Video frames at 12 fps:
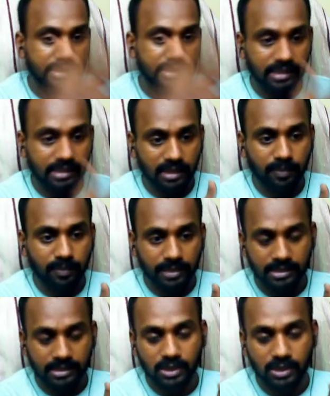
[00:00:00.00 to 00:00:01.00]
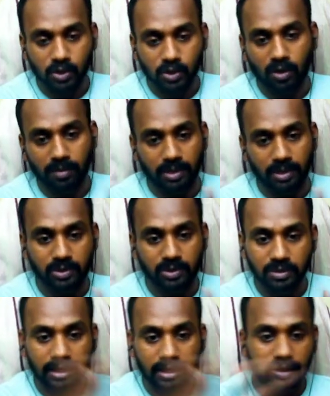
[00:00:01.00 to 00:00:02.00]
the plus H column
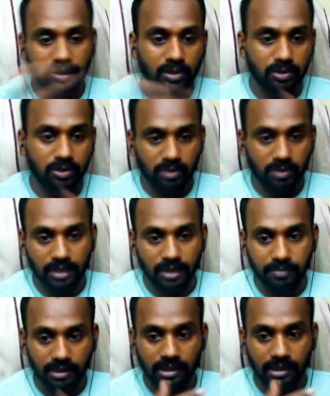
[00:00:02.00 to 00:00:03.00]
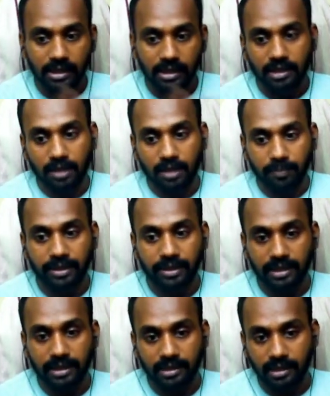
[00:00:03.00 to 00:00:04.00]
also, that also can be combined
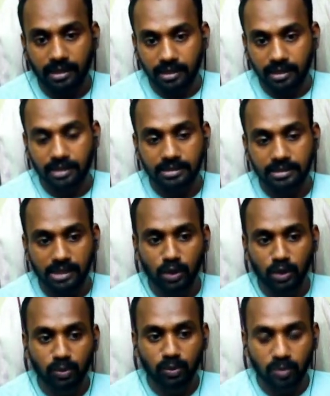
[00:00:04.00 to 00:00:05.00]
and created as a new